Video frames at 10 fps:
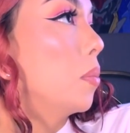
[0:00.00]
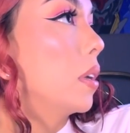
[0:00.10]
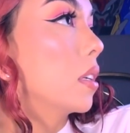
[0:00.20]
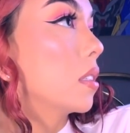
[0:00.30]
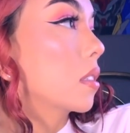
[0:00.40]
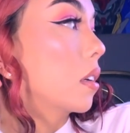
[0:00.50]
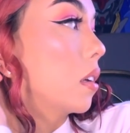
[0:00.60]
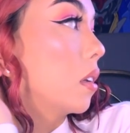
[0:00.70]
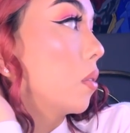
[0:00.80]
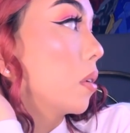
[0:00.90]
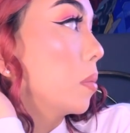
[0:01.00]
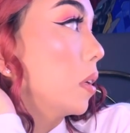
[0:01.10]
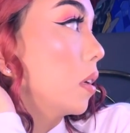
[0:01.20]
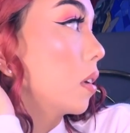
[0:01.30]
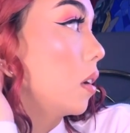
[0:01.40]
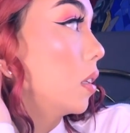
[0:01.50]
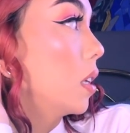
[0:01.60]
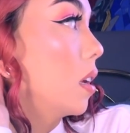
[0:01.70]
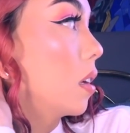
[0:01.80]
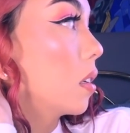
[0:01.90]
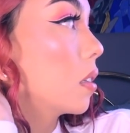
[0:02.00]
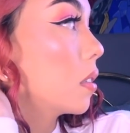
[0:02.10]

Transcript: because it's gonna annoy me all day.